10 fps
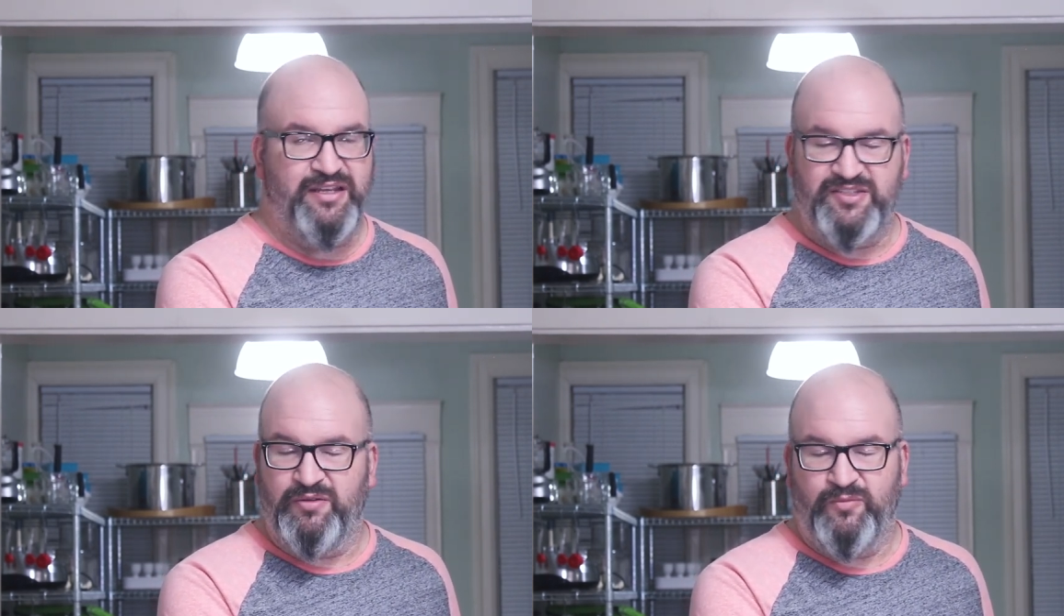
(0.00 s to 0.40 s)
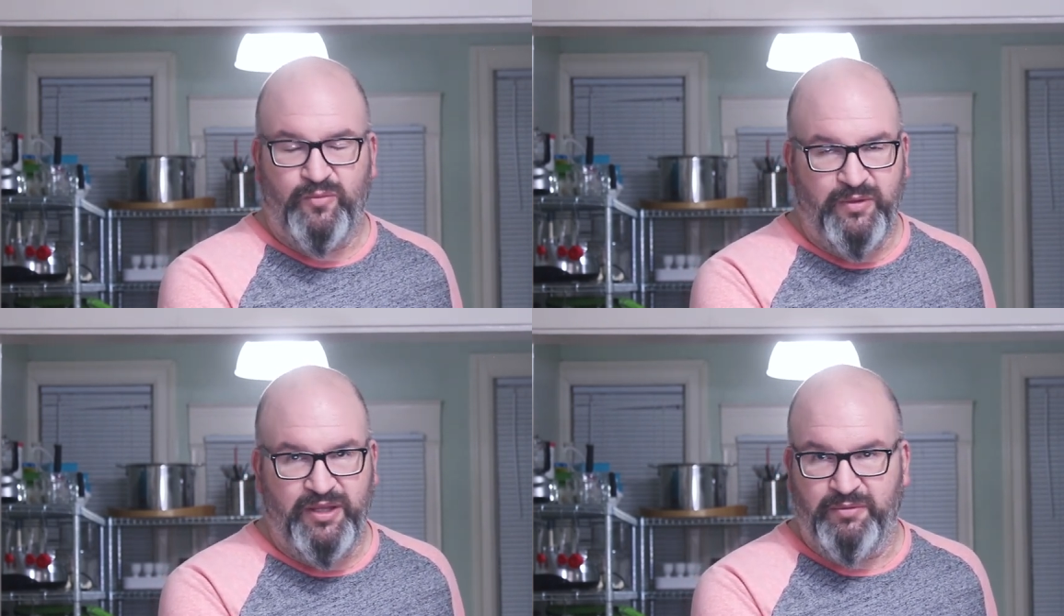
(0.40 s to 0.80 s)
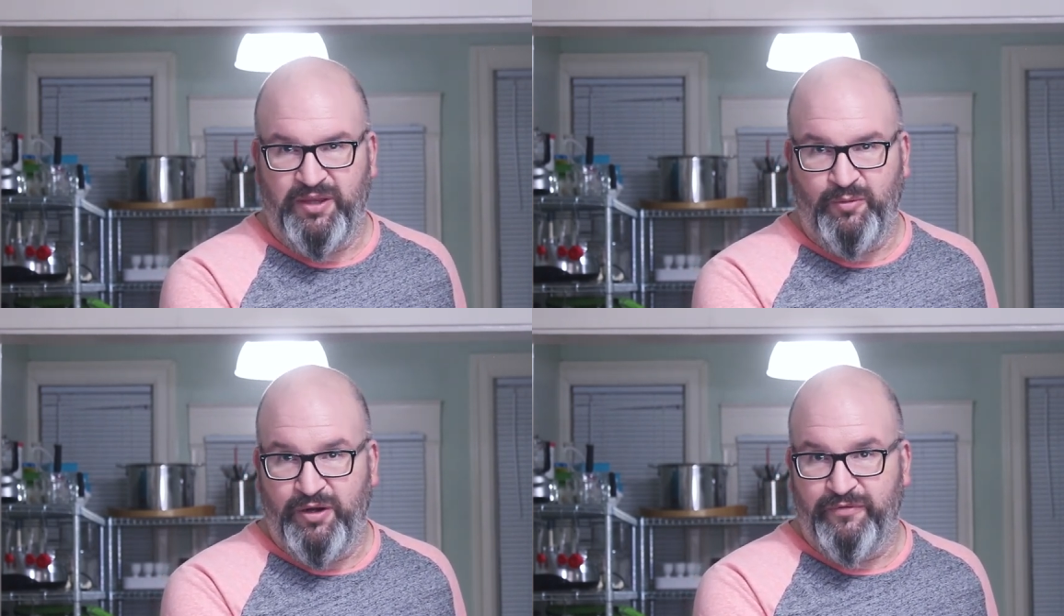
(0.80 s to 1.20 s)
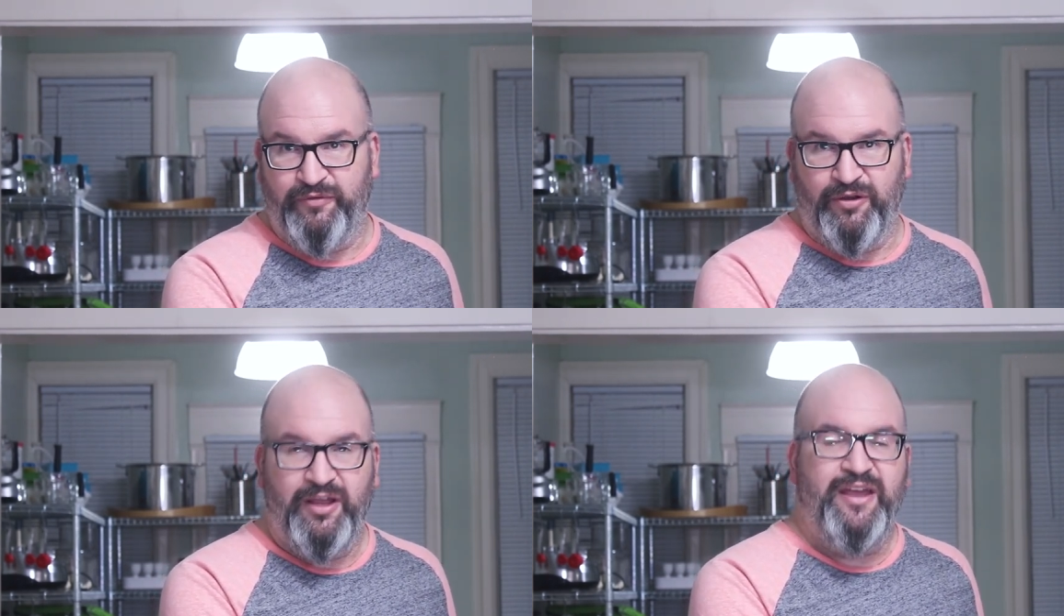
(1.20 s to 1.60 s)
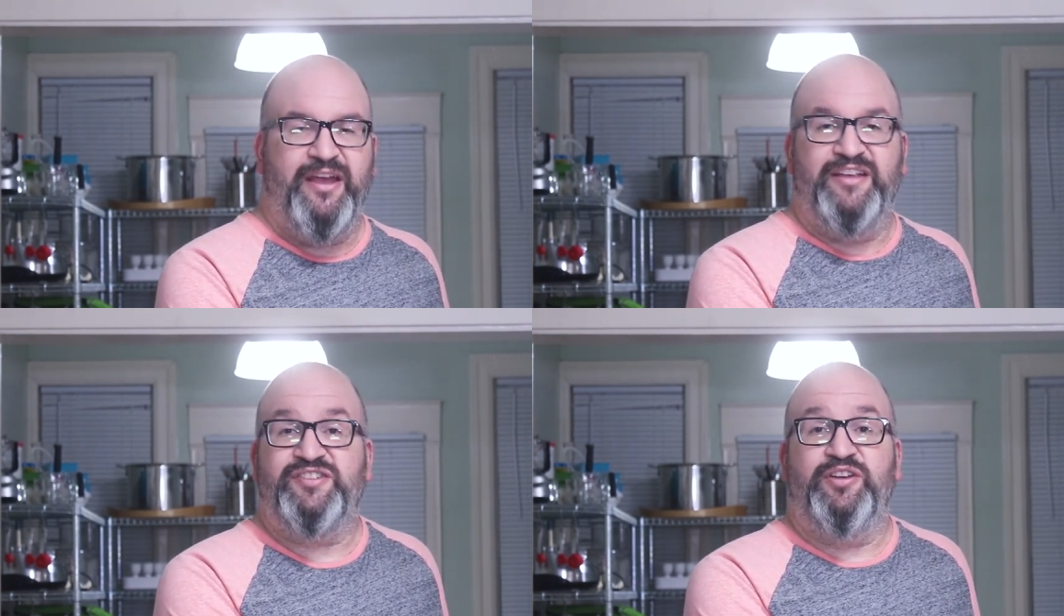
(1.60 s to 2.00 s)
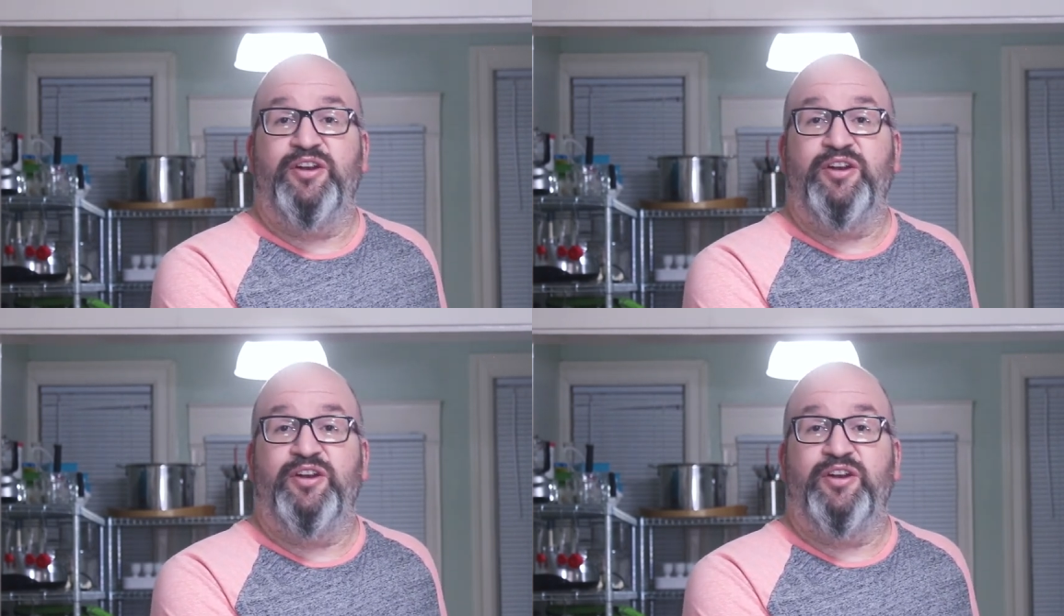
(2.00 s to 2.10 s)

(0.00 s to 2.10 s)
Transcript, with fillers: It's really, really wonderful. And so